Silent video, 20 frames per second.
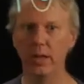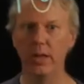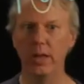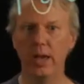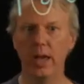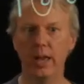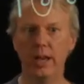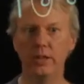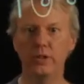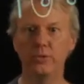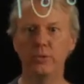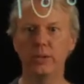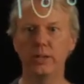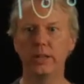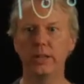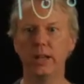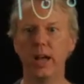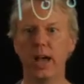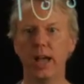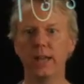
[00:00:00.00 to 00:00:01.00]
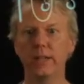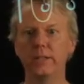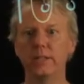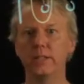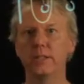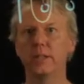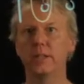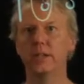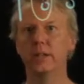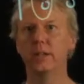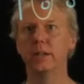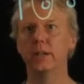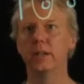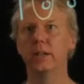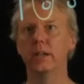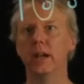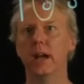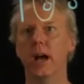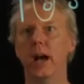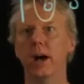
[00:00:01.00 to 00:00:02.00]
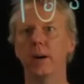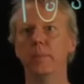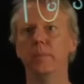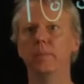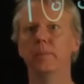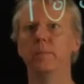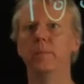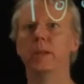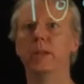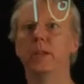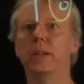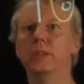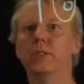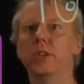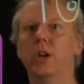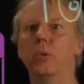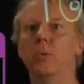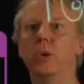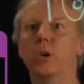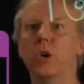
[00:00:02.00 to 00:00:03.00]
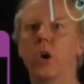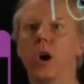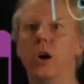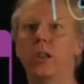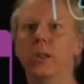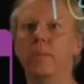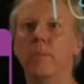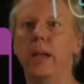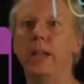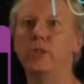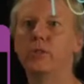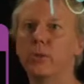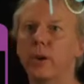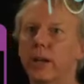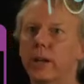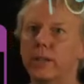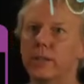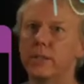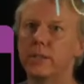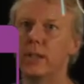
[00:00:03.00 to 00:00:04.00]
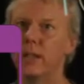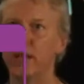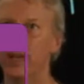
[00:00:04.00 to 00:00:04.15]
and it's really nice. So we'll call a matrix